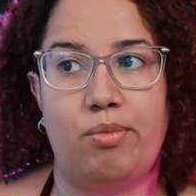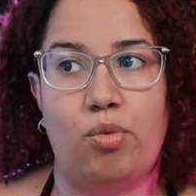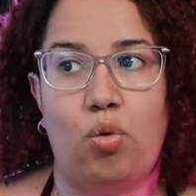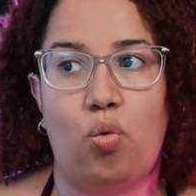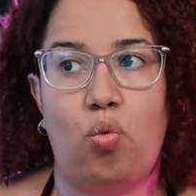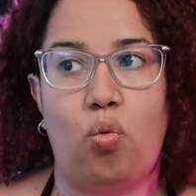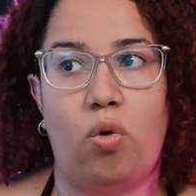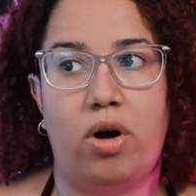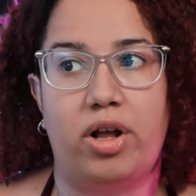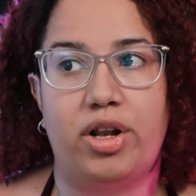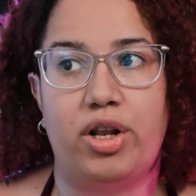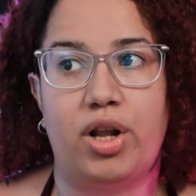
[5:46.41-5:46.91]

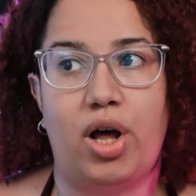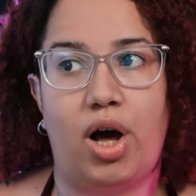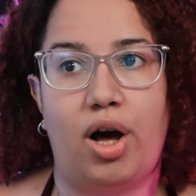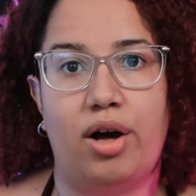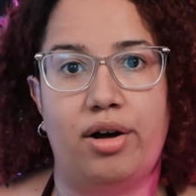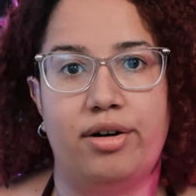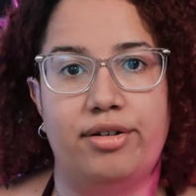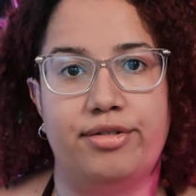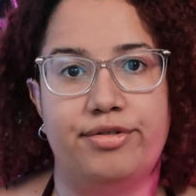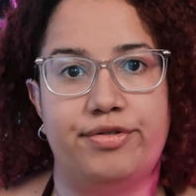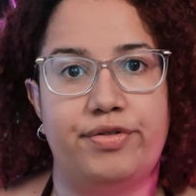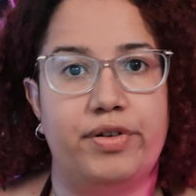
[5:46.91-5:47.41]
one
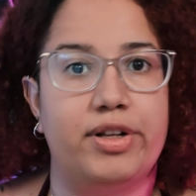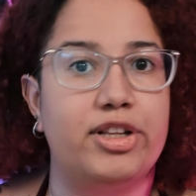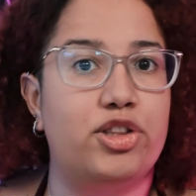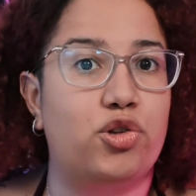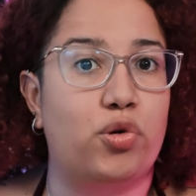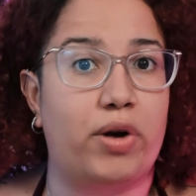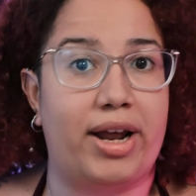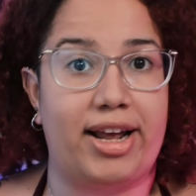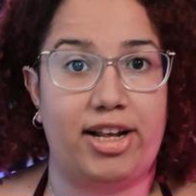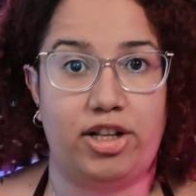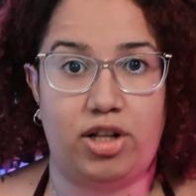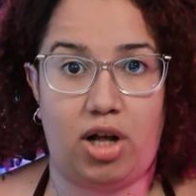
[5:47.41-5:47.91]
of
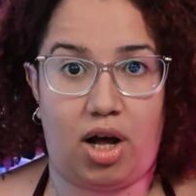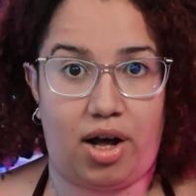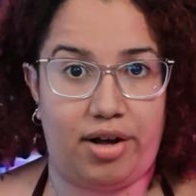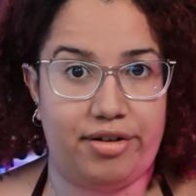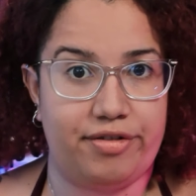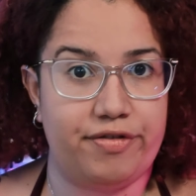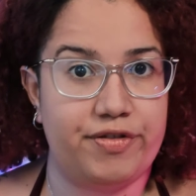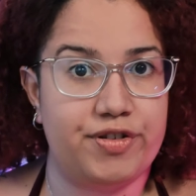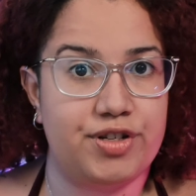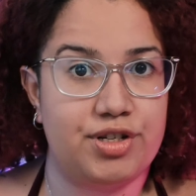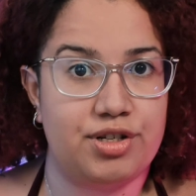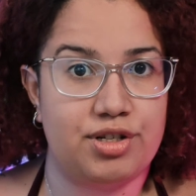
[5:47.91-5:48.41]
trade
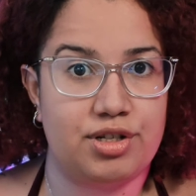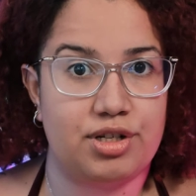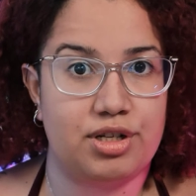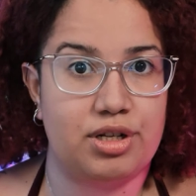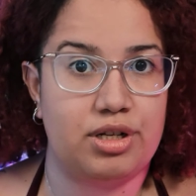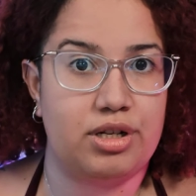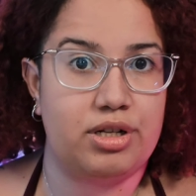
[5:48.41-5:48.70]
offs